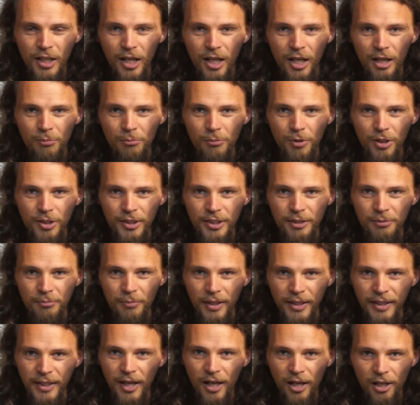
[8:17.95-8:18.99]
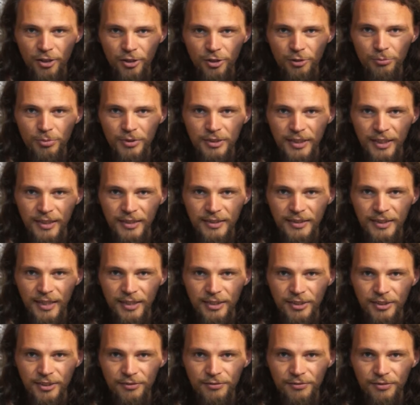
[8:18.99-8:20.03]
um, and didn't make 100%
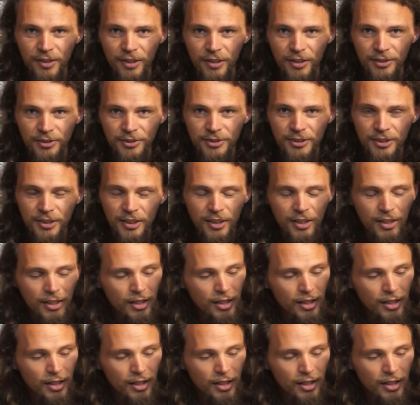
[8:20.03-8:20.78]
sense at first.